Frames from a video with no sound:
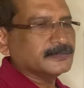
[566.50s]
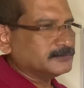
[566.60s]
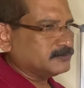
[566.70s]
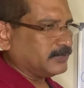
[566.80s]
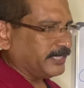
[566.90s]

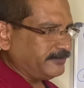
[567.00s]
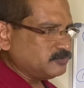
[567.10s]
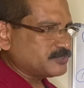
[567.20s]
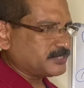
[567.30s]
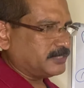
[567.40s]
So I
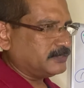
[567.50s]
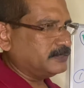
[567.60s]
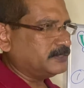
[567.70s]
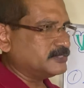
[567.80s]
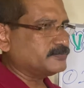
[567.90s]
would say
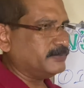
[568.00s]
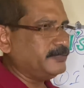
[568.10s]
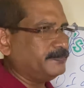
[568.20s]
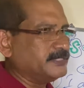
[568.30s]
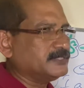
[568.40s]
it is my
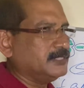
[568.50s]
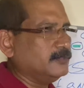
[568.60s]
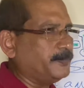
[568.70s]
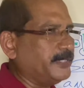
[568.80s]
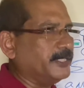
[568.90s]
personal
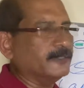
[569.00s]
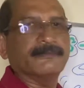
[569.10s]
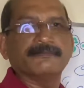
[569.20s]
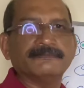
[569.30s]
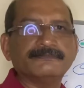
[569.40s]

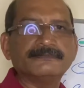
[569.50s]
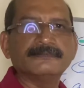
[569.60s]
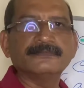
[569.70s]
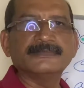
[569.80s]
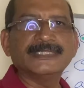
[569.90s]
opinion.
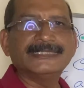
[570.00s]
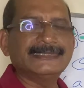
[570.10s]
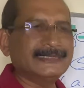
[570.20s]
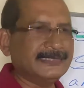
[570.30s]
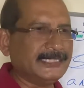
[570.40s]

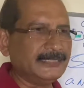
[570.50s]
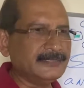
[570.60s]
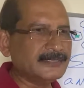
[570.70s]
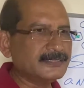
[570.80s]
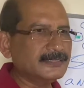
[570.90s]

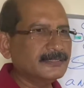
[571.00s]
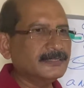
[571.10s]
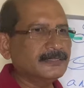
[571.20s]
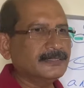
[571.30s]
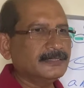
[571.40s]
Tense
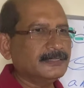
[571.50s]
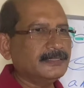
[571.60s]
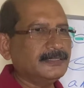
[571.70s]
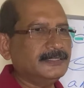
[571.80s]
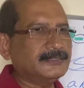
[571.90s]

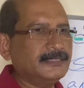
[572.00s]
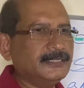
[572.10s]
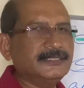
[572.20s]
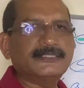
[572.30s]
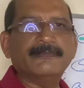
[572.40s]
is
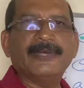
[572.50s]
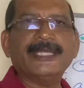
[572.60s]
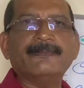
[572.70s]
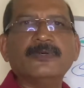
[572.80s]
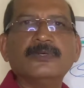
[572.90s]
the, is the
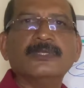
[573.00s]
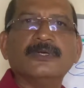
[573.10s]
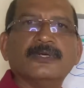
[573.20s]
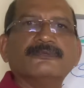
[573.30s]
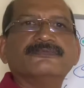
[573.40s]
backbone
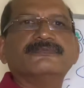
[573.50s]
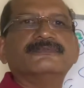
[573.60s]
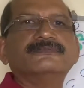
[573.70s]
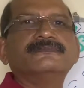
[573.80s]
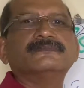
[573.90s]
of
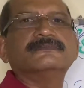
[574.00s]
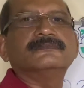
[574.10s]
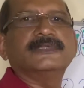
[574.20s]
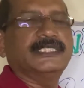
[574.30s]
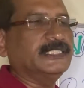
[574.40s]

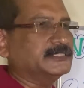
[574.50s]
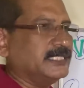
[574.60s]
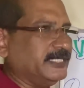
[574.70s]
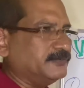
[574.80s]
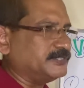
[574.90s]
English
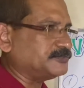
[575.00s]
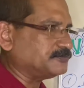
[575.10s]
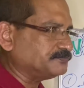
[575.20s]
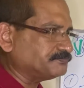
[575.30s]
language.